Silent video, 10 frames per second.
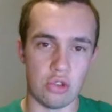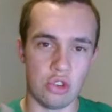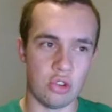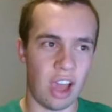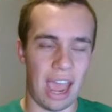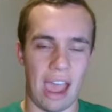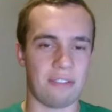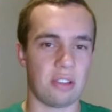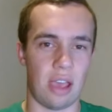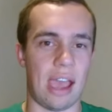do not
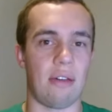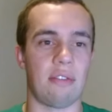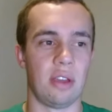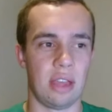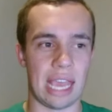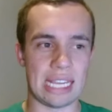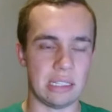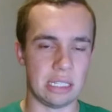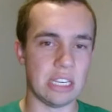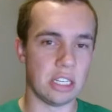have to have a
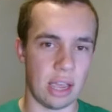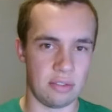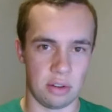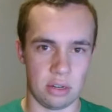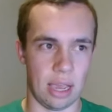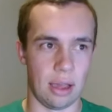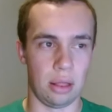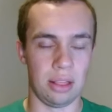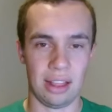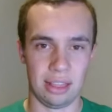CJ
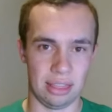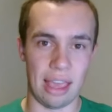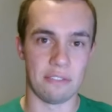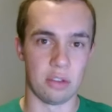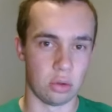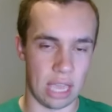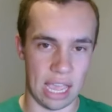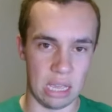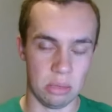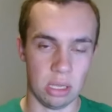Verdell level
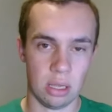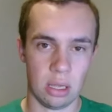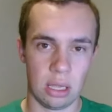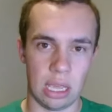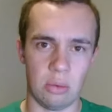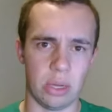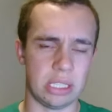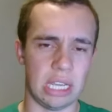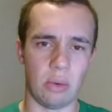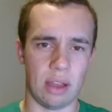game in
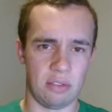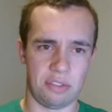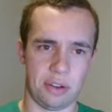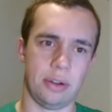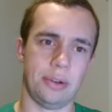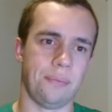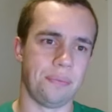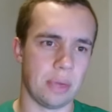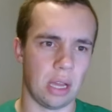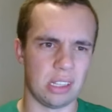which he went for
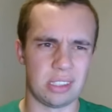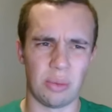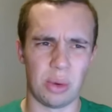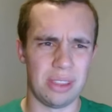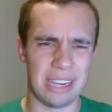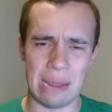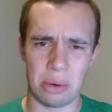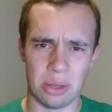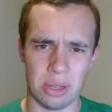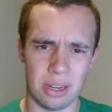uh, somewhere in the
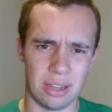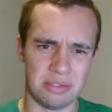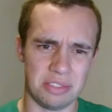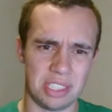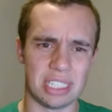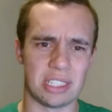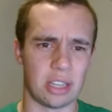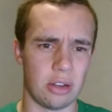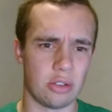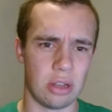neighborhood of
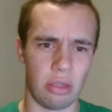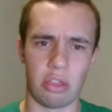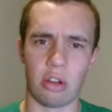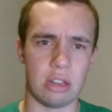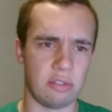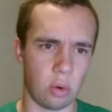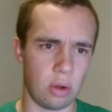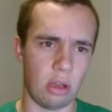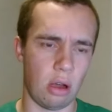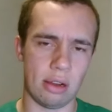
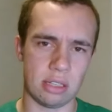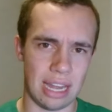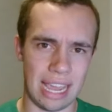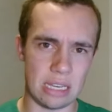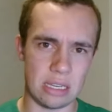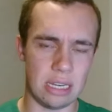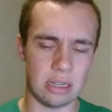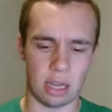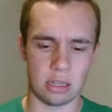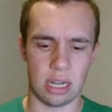634 yards and 18
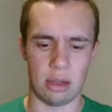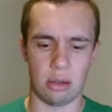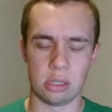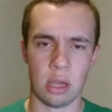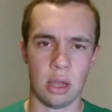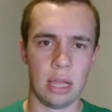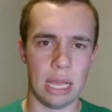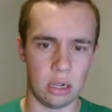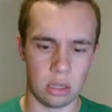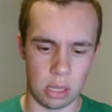touchdowns
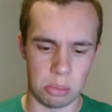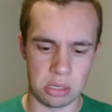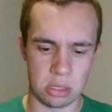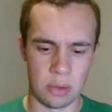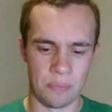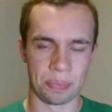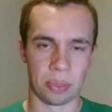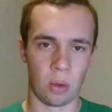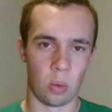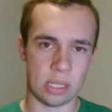in Columbus.
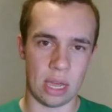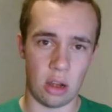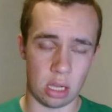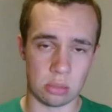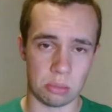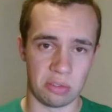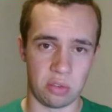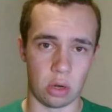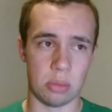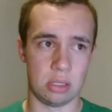Was that an awesome
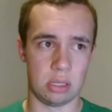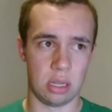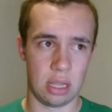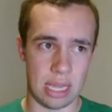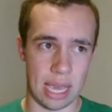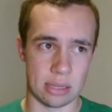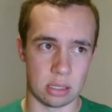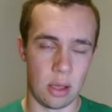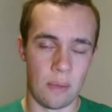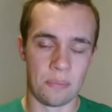performance? Yes.